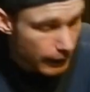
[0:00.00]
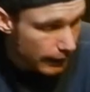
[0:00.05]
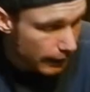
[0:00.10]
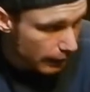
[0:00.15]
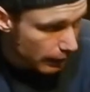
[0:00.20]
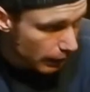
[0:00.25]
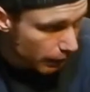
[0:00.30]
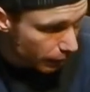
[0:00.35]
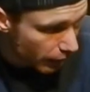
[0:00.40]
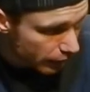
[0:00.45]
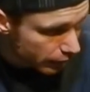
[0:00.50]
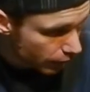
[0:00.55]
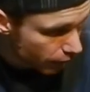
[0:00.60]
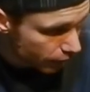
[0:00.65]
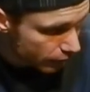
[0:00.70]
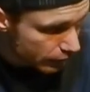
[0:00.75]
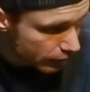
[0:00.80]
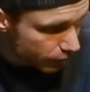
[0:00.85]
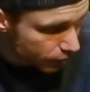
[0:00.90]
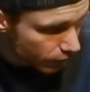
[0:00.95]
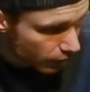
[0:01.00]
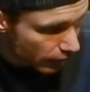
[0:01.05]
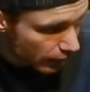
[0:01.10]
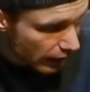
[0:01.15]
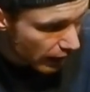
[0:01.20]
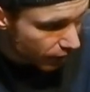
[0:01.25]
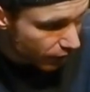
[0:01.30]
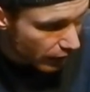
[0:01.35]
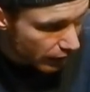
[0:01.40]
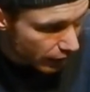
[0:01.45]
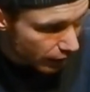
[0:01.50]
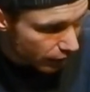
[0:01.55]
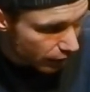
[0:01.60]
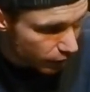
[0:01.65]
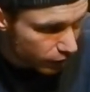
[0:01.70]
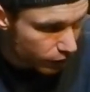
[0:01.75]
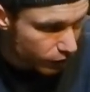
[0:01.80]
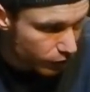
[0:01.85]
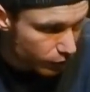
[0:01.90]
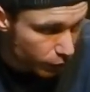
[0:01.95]
I know it didn't really have
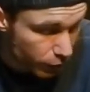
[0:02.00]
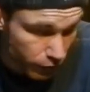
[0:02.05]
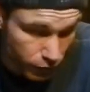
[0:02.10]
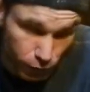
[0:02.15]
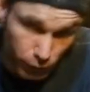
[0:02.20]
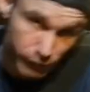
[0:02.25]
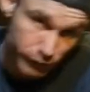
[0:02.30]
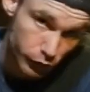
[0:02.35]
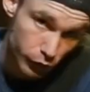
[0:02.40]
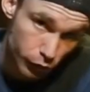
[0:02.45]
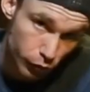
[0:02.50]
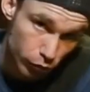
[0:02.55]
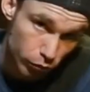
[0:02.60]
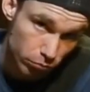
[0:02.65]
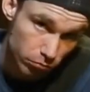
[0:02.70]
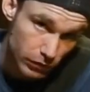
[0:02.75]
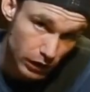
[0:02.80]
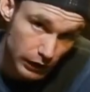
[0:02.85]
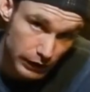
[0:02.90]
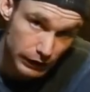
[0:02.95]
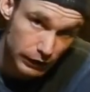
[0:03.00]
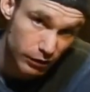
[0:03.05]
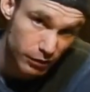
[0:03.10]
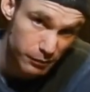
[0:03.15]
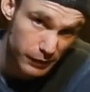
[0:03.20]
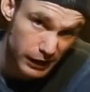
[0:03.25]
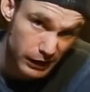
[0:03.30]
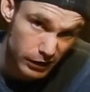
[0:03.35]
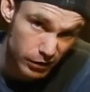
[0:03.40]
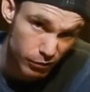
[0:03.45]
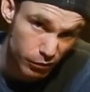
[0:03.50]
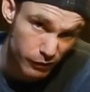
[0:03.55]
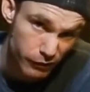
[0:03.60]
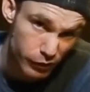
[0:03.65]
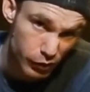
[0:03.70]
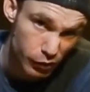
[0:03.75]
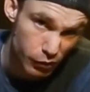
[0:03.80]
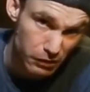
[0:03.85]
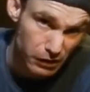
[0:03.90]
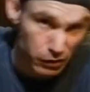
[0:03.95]
anything to do with the review. I know it made the
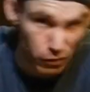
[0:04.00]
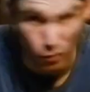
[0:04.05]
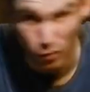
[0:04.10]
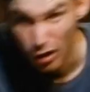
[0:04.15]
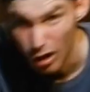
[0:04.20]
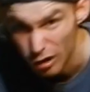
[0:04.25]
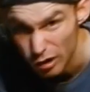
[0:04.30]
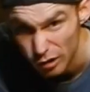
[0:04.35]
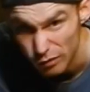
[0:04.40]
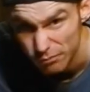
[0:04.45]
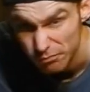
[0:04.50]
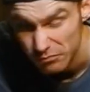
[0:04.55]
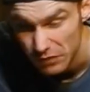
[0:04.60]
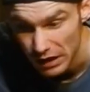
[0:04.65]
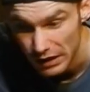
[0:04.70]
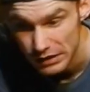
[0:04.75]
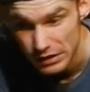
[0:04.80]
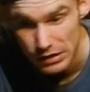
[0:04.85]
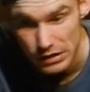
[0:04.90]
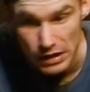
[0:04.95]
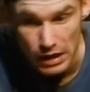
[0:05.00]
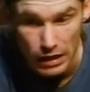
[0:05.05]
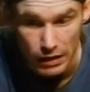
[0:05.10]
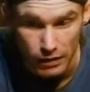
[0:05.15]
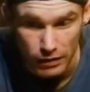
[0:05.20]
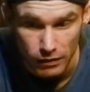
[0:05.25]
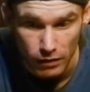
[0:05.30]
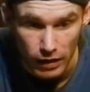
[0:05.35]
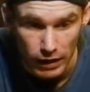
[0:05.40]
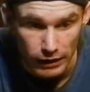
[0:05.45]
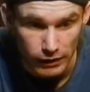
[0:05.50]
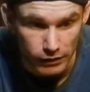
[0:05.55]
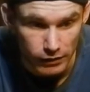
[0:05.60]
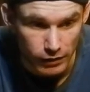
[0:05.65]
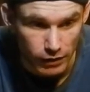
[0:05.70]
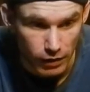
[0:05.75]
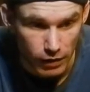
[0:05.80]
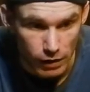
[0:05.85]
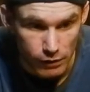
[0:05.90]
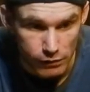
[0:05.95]
review a little longer. I just kind of thought,
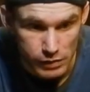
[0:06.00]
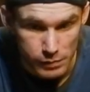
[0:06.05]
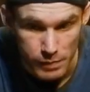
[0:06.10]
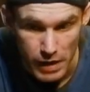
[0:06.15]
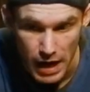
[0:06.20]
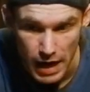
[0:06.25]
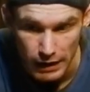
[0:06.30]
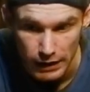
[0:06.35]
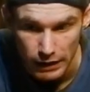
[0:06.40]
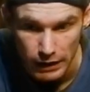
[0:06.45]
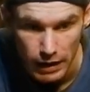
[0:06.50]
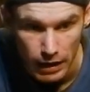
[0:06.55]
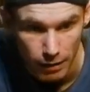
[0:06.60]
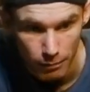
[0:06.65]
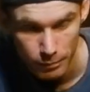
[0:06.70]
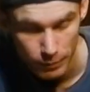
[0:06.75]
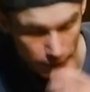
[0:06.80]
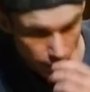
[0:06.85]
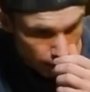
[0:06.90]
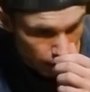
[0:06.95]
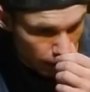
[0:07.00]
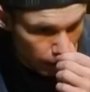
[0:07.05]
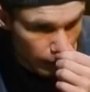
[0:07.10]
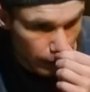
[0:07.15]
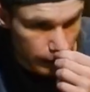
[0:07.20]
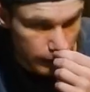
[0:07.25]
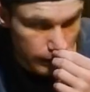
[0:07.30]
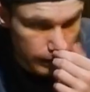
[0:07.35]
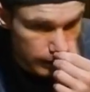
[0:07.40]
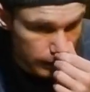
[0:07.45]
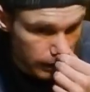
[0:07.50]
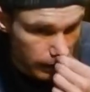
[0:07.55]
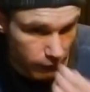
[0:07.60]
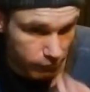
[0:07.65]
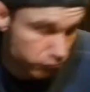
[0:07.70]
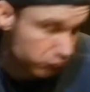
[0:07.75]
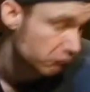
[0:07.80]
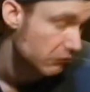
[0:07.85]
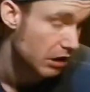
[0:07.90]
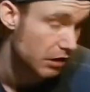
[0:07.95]
I was packing up and
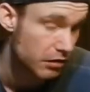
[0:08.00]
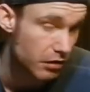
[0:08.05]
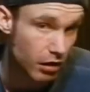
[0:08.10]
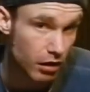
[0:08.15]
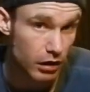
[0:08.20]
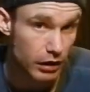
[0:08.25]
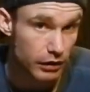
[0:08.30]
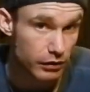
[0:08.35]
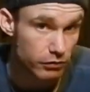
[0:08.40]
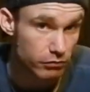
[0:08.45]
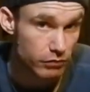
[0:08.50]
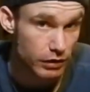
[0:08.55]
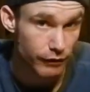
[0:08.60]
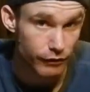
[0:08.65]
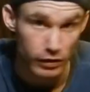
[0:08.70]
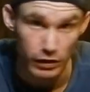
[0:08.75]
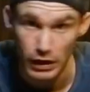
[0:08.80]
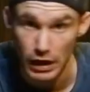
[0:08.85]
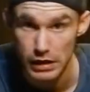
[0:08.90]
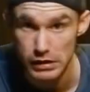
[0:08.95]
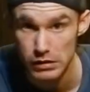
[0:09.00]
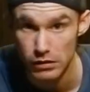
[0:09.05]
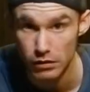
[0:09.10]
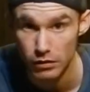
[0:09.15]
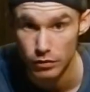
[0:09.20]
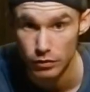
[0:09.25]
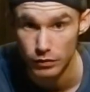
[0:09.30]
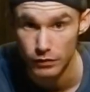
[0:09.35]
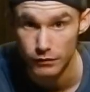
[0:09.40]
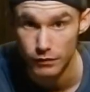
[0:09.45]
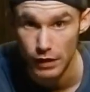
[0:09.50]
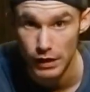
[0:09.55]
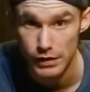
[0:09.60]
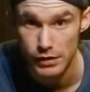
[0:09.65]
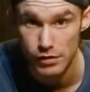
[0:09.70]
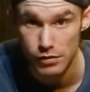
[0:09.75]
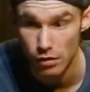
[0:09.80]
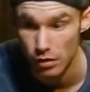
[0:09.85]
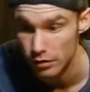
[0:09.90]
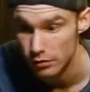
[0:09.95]
I thought I'd give you guys a little
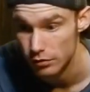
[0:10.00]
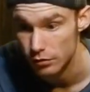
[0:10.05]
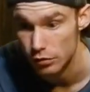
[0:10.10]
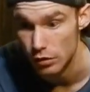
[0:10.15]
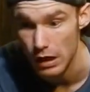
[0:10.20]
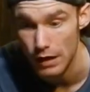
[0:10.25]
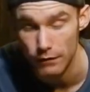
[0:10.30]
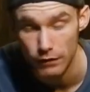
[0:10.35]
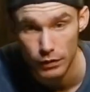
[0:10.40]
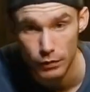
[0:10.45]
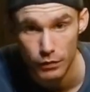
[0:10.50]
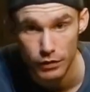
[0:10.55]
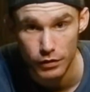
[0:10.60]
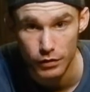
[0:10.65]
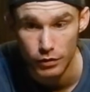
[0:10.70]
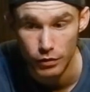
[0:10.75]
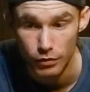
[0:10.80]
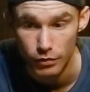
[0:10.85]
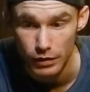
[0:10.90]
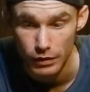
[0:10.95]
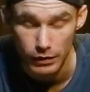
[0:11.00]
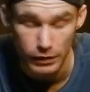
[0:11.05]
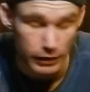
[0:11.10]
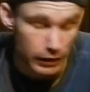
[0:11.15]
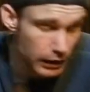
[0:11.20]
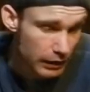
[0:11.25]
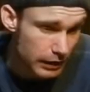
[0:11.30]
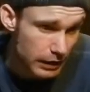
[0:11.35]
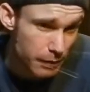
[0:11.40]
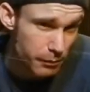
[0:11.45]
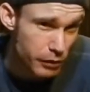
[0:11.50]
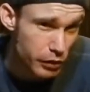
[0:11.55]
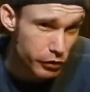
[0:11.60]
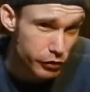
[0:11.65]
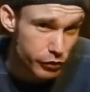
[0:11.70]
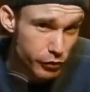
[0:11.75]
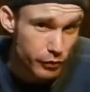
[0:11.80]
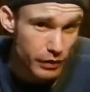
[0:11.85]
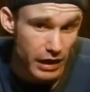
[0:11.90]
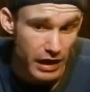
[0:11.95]
advice on traveling with your hookah. I think I'm going
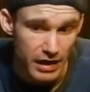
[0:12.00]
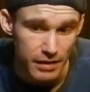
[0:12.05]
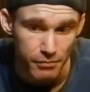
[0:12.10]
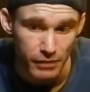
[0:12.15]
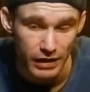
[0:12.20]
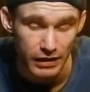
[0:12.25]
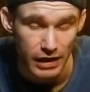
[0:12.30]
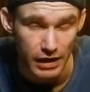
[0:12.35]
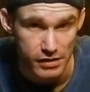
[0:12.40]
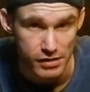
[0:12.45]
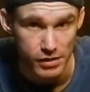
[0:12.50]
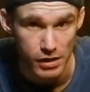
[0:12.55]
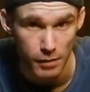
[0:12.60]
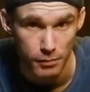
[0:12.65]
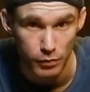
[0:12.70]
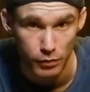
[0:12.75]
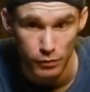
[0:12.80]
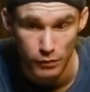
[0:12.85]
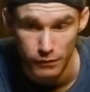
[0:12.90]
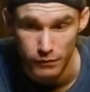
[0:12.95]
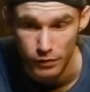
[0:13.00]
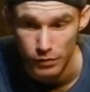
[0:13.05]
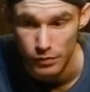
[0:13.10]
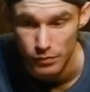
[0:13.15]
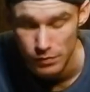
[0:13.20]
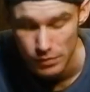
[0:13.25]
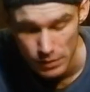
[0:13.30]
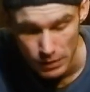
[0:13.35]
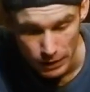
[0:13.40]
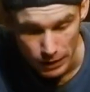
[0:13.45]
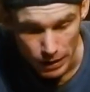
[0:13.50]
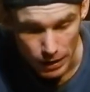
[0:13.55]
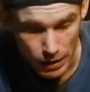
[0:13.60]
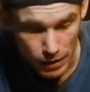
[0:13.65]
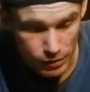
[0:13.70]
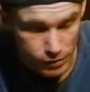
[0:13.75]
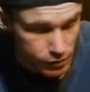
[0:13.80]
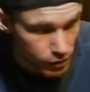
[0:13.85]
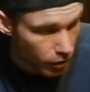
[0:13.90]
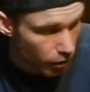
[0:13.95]
to do that in my next couple reviews,
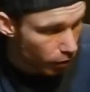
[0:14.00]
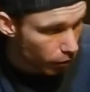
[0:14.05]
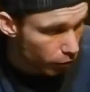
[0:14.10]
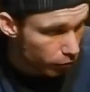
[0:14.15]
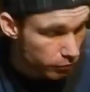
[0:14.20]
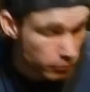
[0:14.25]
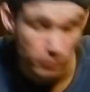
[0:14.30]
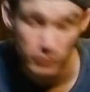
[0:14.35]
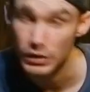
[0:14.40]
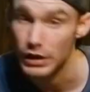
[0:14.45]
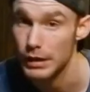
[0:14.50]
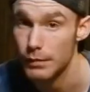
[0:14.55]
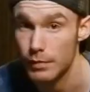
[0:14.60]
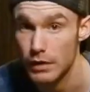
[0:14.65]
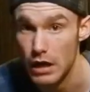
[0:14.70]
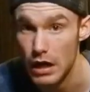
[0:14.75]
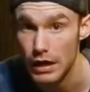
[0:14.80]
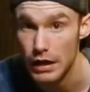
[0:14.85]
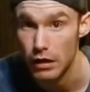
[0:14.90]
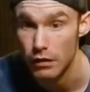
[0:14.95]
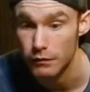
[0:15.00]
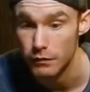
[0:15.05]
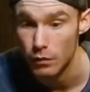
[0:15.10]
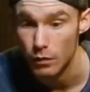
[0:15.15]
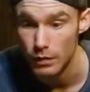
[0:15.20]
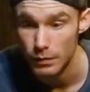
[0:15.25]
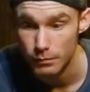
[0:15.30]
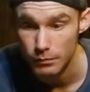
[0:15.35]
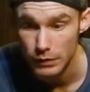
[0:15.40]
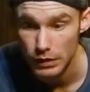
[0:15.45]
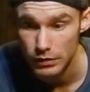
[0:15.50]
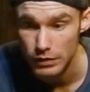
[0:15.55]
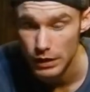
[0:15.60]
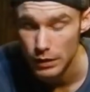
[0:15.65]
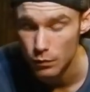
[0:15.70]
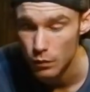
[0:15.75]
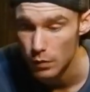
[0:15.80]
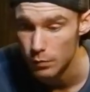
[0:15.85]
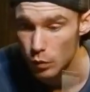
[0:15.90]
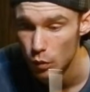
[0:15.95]
so keep an eye out for them. I'll
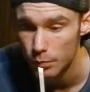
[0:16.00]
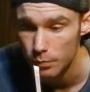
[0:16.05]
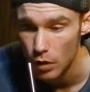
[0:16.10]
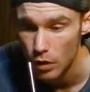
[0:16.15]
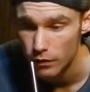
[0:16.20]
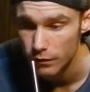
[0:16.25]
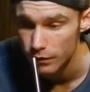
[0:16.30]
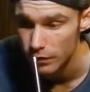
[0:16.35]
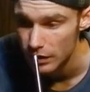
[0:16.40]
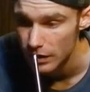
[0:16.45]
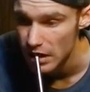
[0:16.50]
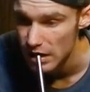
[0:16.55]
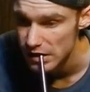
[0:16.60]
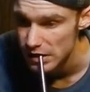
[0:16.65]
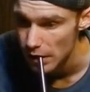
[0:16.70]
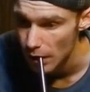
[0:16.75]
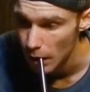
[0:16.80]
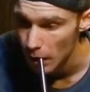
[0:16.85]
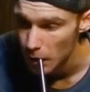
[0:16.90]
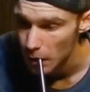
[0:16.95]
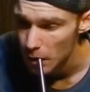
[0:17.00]
take one more poke for you guys.